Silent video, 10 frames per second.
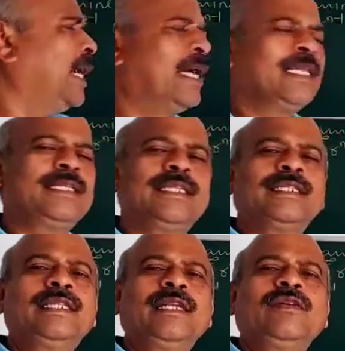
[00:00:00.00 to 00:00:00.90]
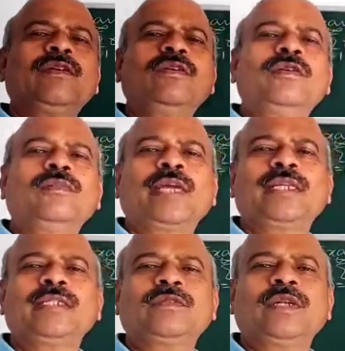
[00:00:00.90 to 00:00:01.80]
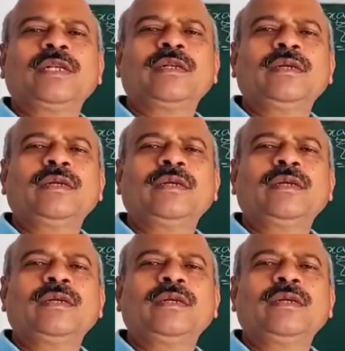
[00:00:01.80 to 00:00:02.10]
r is less than or equal to minus 1.